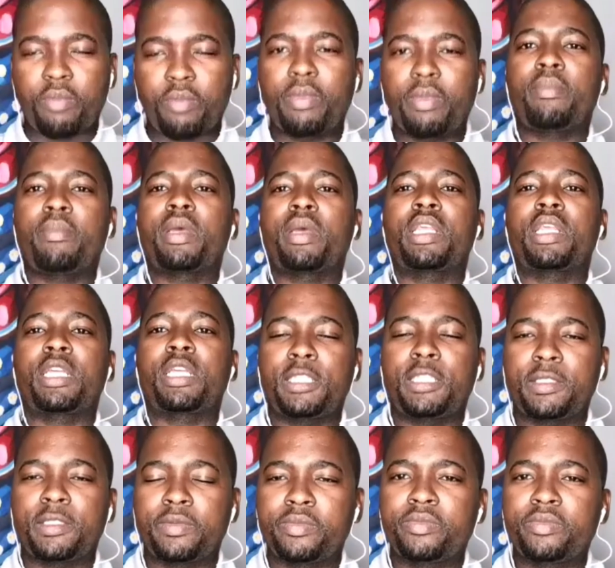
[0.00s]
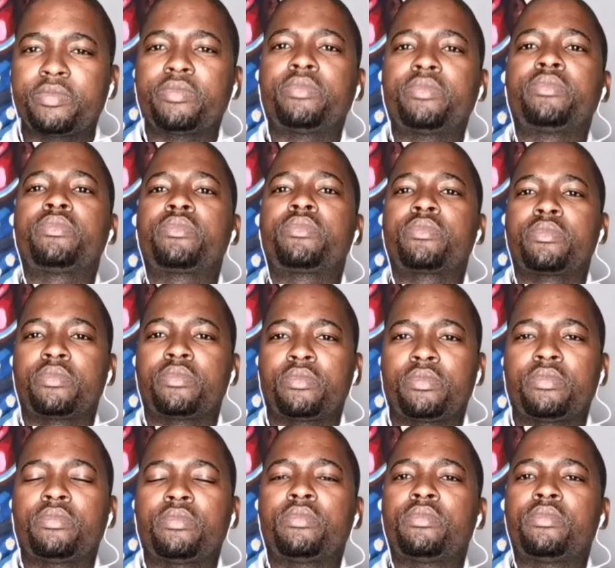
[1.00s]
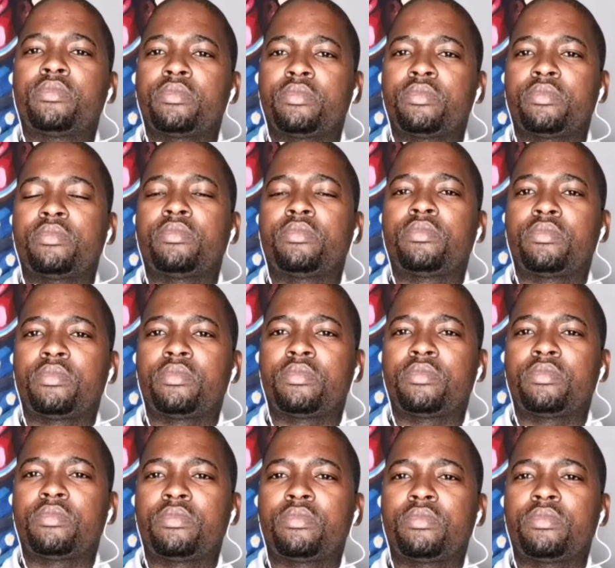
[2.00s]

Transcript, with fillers: I oh, remember that. I, I, it, it, affected